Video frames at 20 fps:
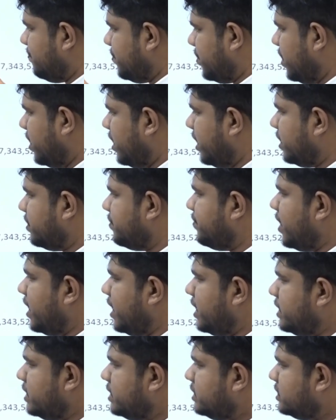correct
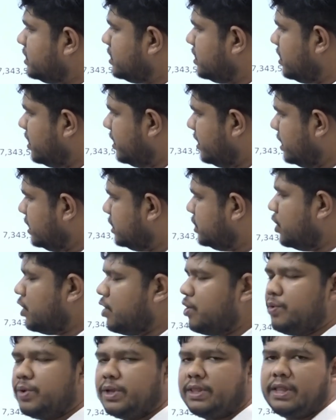way is
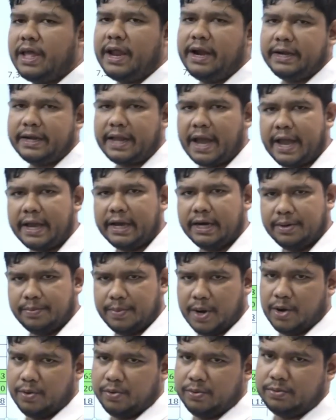disallowing the entire
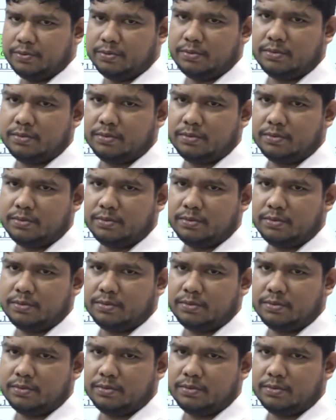amount.